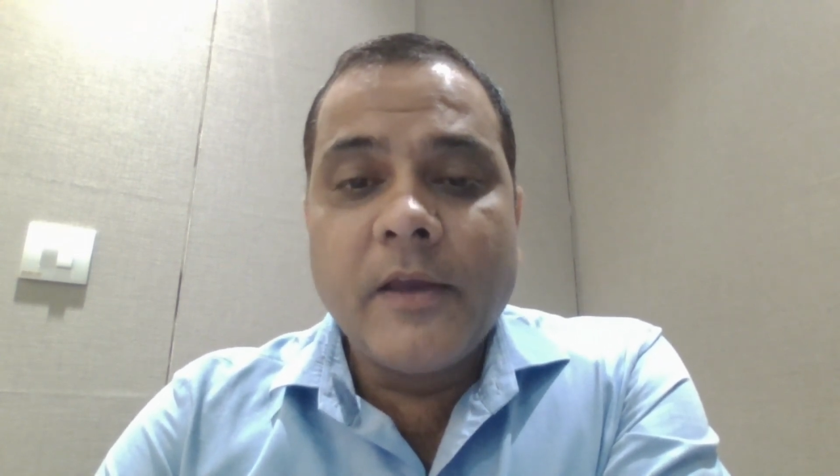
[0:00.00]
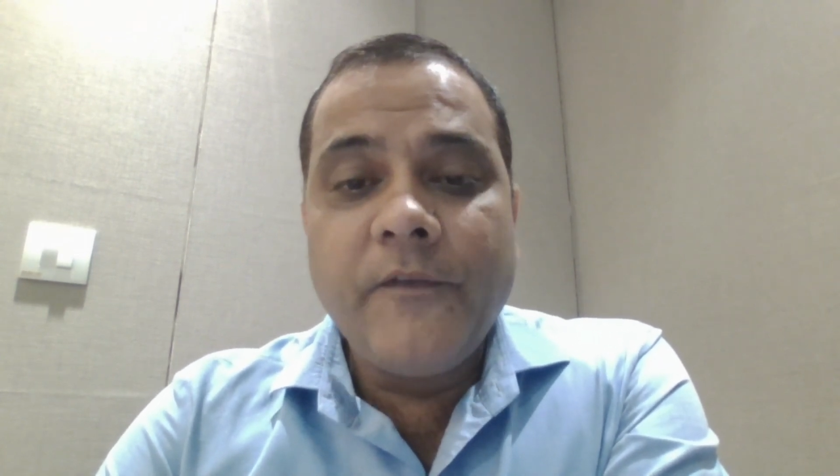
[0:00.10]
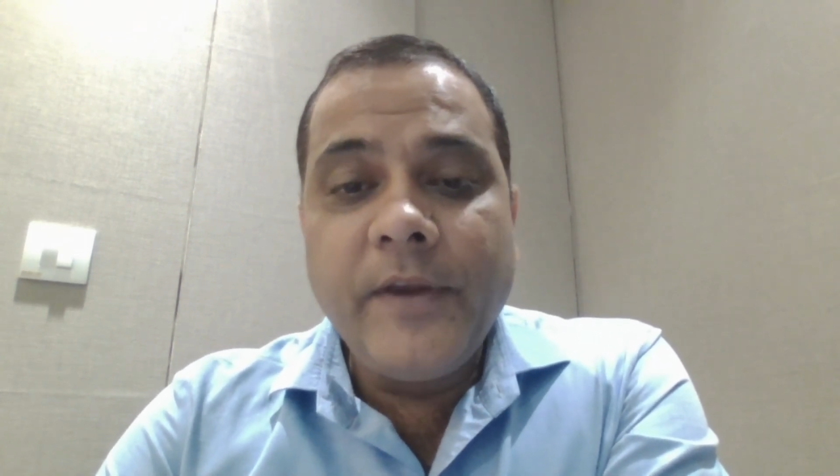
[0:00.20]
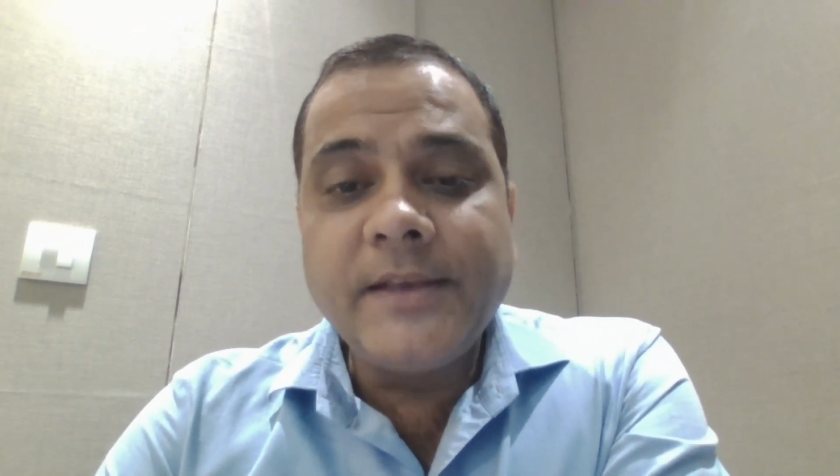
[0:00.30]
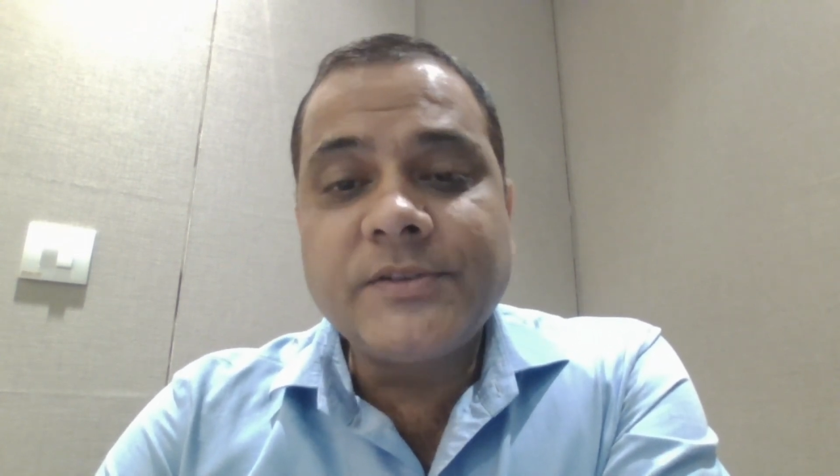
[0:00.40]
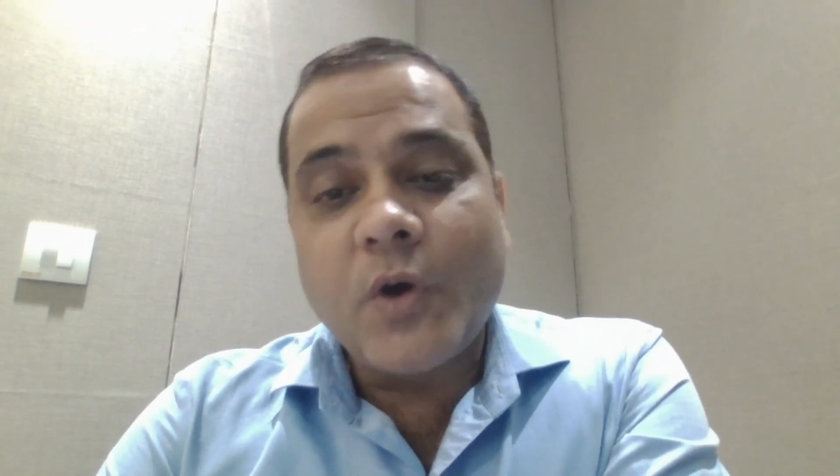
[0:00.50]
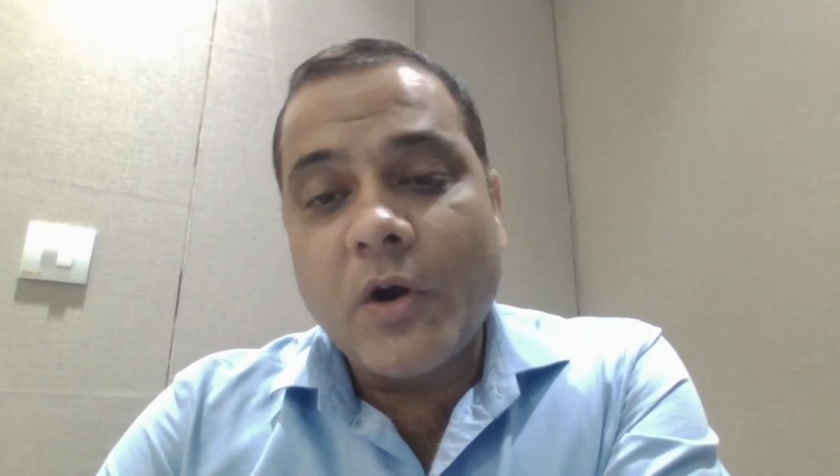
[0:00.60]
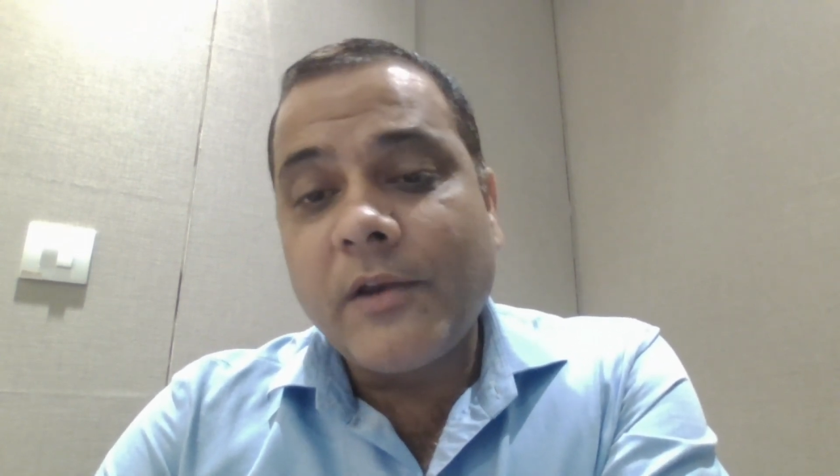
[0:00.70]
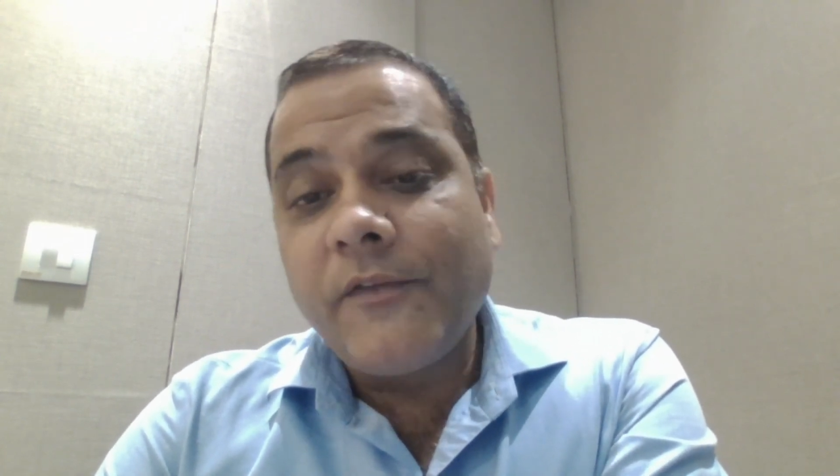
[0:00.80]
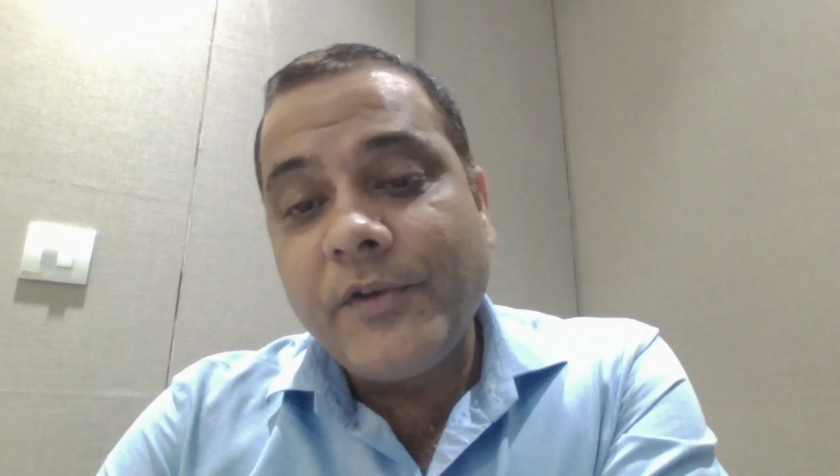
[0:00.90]
weaks
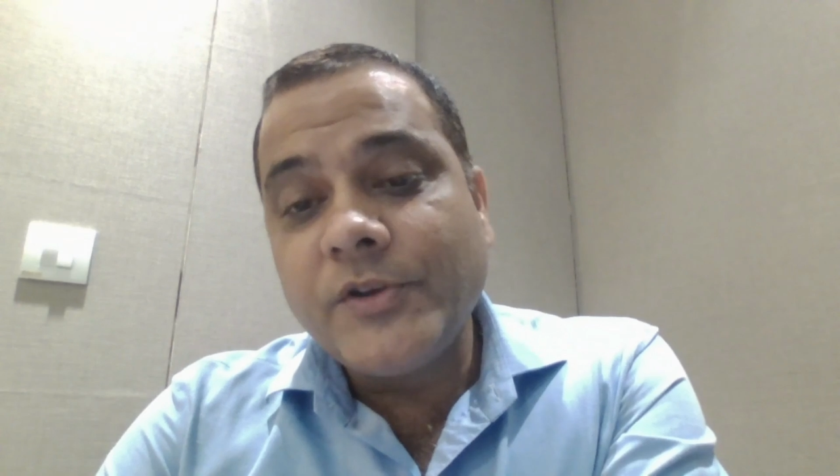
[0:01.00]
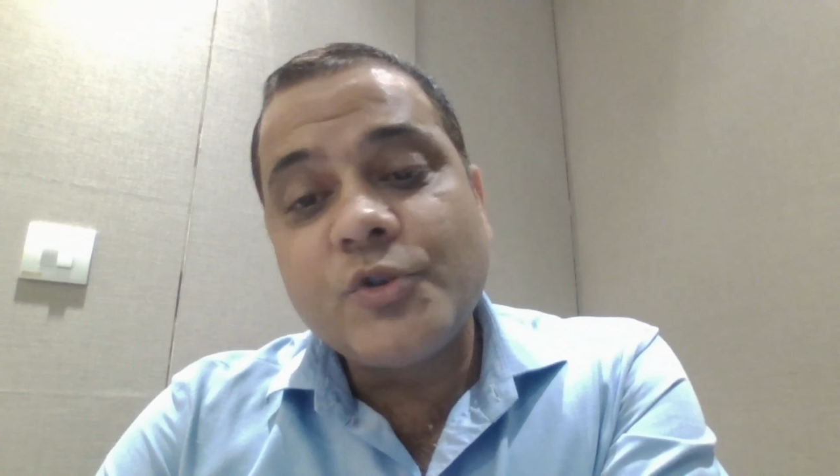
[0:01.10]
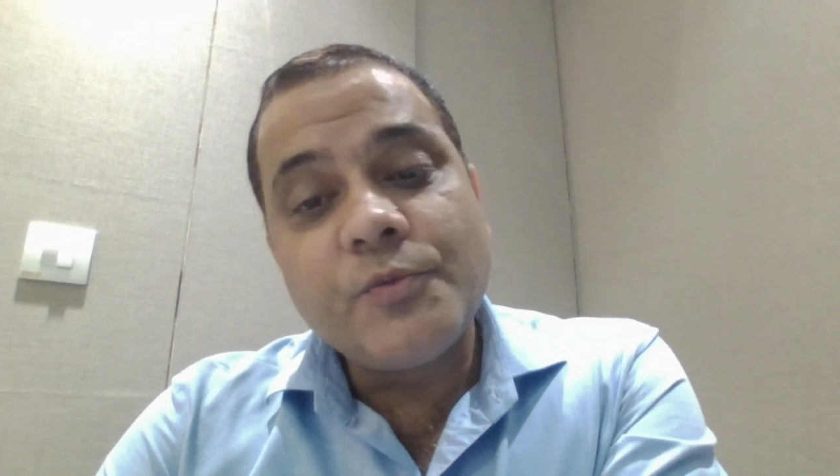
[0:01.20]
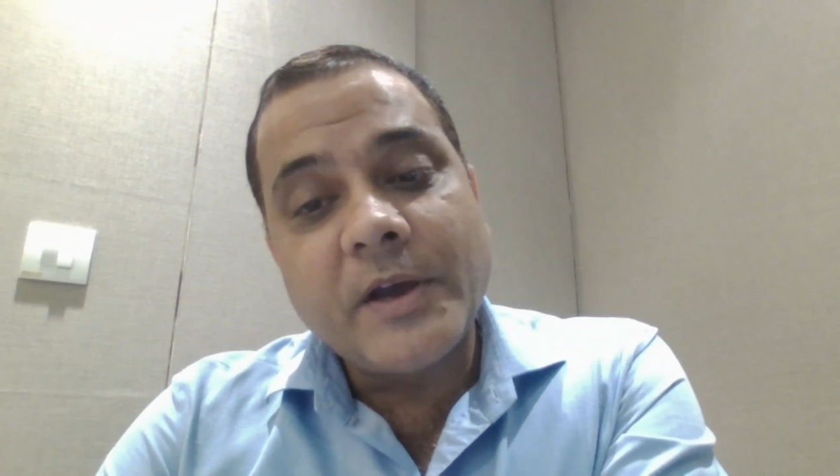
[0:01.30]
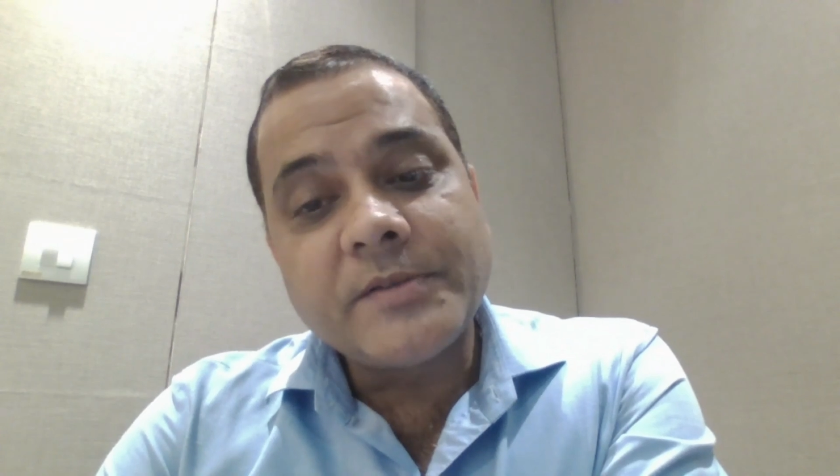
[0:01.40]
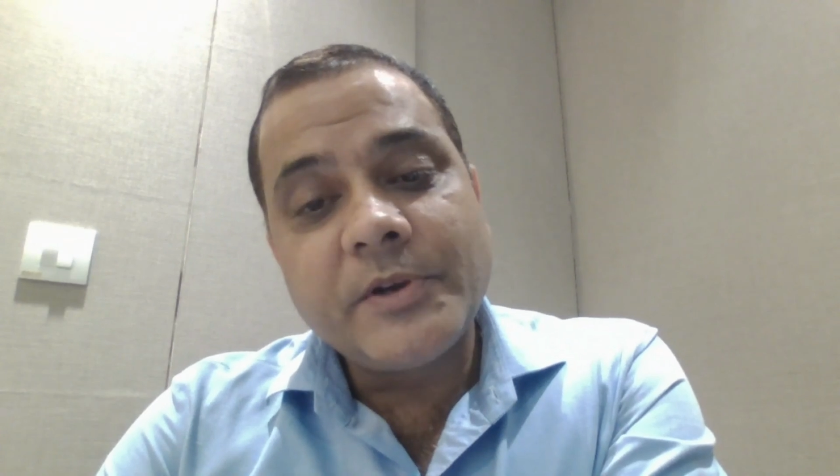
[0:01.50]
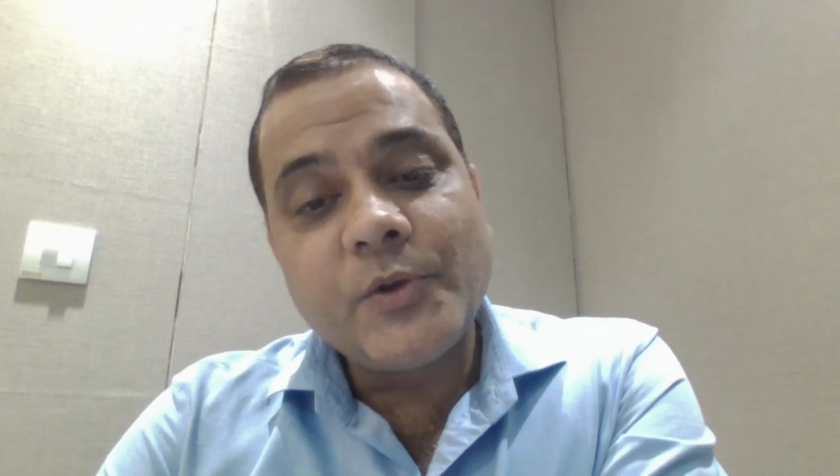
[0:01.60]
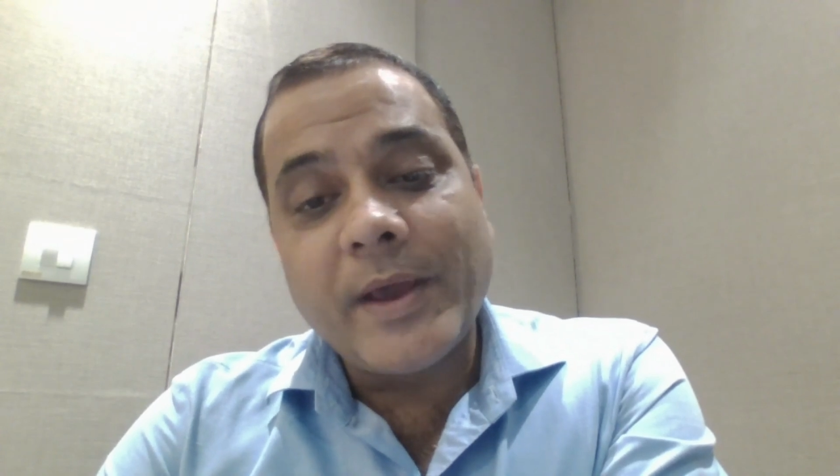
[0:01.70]
or refuse to password